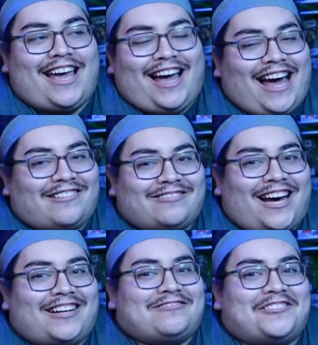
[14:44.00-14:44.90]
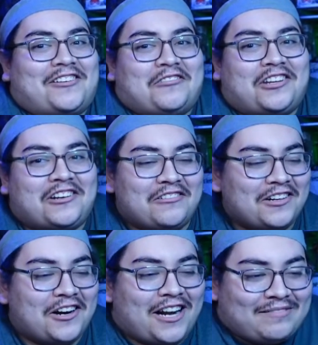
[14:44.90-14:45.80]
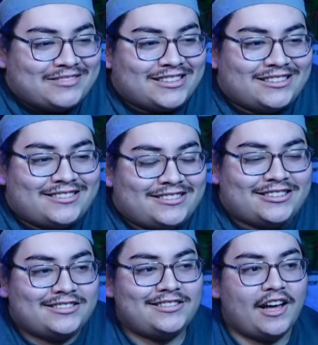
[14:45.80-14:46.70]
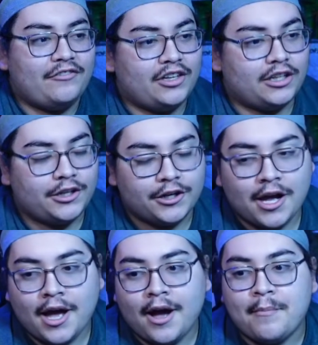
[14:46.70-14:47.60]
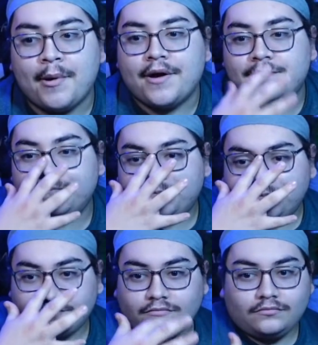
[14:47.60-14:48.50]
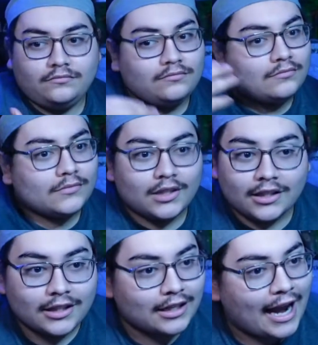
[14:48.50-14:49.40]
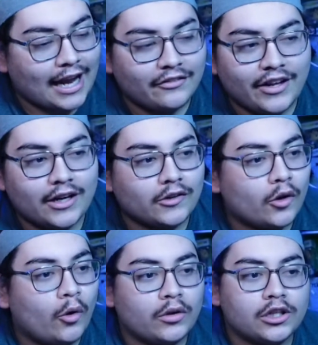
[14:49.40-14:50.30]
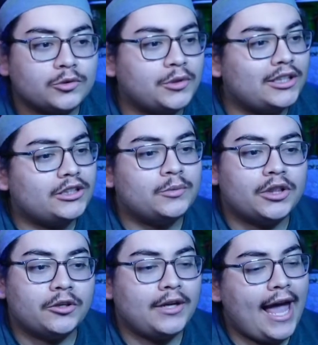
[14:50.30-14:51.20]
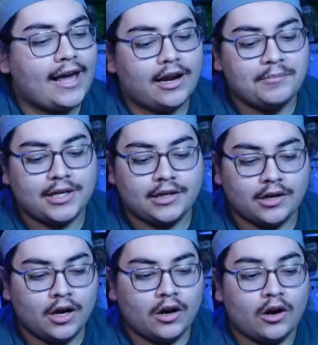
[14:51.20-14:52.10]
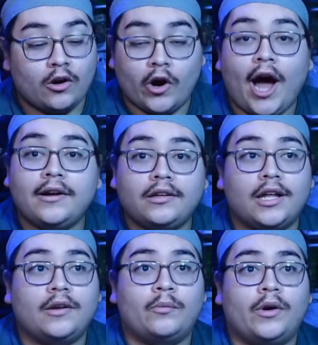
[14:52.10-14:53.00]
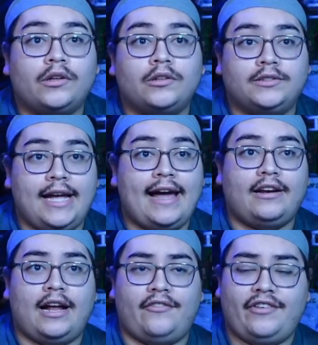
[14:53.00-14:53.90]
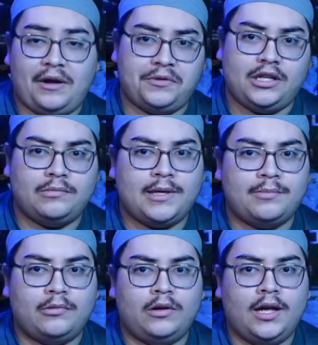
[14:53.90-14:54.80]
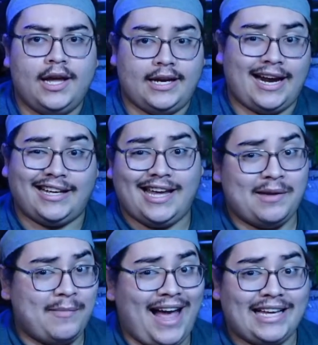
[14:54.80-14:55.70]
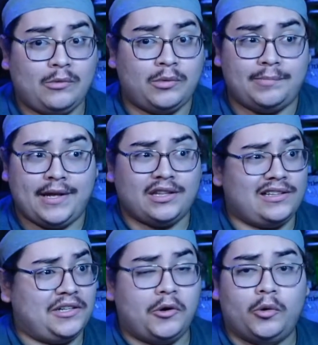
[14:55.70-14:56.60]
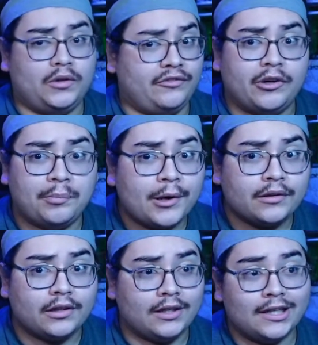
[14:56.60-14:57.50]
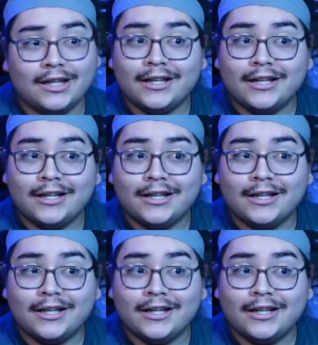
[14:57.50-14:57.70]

don't know what's going on. I'm just not feeling her. But kind of like the whole situation with her dad. I mean, her aunt said once her dad kind of found these people and kind of came back, he was basically a whole different person.